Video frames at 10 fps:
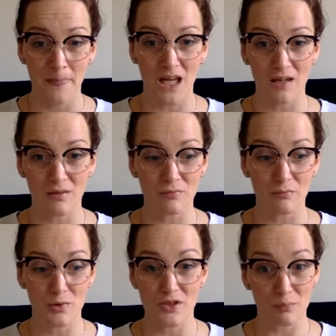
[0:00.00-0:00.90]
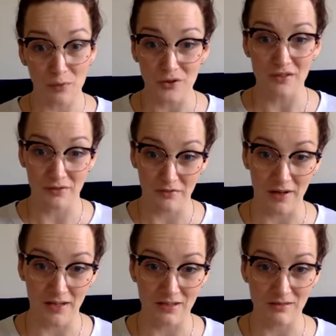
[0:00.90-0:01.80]
were supportive of
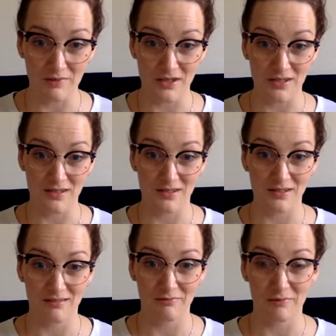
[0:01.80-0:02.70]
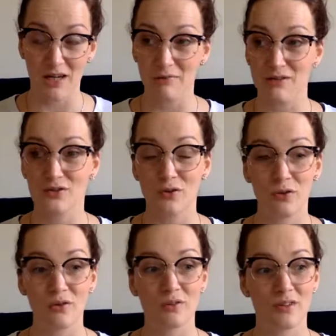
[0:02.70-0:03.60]
us, which is, I was
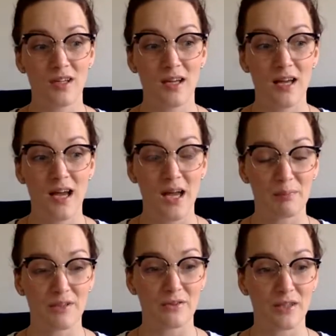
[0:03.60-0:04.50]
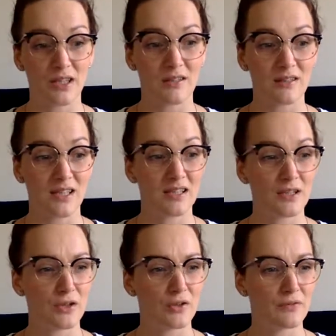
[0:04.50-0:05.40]
so happy to hear. Then a
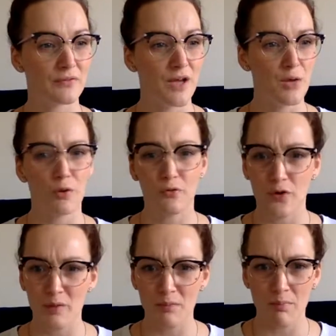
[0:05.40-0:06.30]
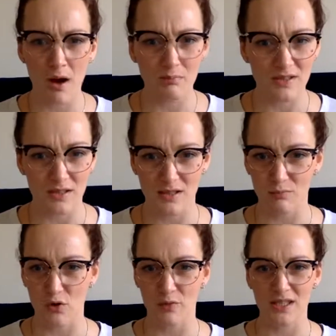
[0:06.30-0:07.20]
lot of performing moms at the
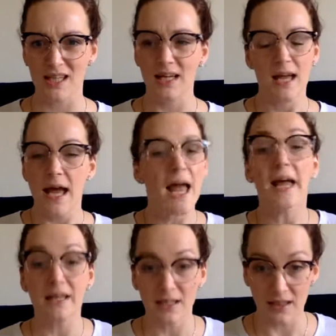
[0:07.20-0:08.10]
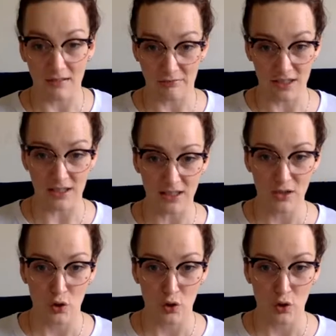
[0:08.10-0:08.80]
moment, like anything really.